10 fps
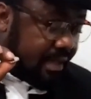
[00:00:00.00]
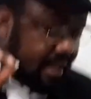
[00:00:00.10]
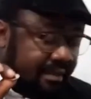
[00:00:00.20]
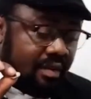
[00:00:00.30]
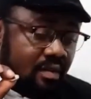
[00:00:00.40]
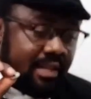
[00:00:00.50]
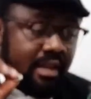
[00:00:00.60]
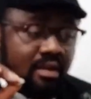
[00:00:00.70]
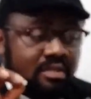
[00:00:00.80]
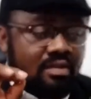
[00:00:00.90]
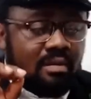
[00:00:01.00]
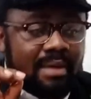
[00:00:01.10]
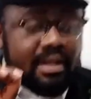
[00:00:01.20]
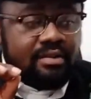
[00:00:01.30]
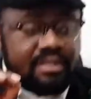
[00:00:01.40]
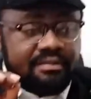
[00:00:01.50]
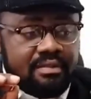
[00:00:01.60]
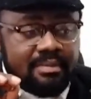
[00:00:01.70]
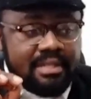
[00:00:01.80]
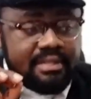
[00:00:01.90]
Even though they all store BIOS
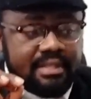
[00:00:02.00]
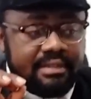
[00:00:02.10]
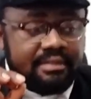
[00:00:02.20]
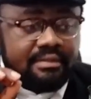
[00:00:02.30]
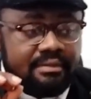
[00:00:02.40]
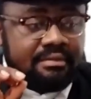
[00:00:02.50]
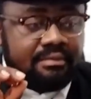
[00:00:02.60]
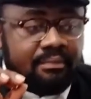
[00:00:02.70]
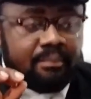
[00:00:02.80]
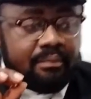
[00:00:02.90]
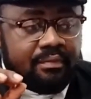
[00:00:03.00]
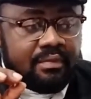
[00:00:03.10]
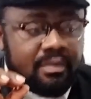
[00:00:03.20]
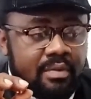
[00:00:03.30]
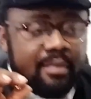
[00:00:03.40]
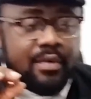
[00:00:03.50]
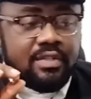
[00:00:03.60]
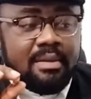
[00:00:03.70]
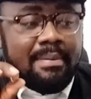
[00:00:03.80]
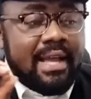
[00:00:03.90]
information, when we
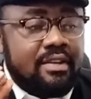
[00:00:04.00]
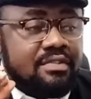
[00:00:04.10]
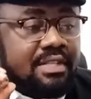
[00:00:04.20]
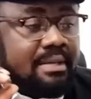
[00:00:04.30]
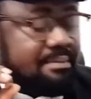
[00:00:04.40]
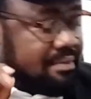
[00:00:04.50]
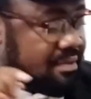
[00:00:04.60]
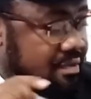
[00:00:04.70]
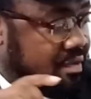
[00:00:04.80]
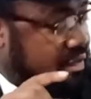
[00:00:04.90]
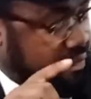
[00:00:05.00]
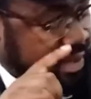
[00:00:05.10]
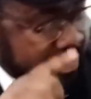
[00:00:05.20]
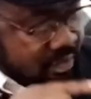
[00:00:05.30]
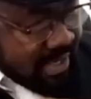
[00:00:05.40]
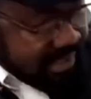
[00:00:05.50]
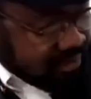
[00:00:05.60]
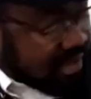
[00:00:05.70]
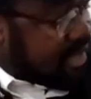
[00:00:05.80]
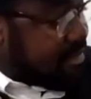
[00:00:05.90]
say BIOS chip, we usually
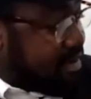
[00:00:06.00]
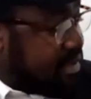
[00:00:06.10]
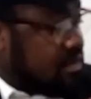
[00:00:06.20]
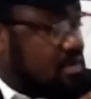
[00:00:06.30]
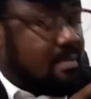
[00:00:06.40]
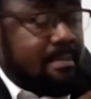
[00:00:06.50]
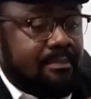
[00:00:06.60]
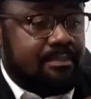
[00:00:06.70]
talk about the ROM.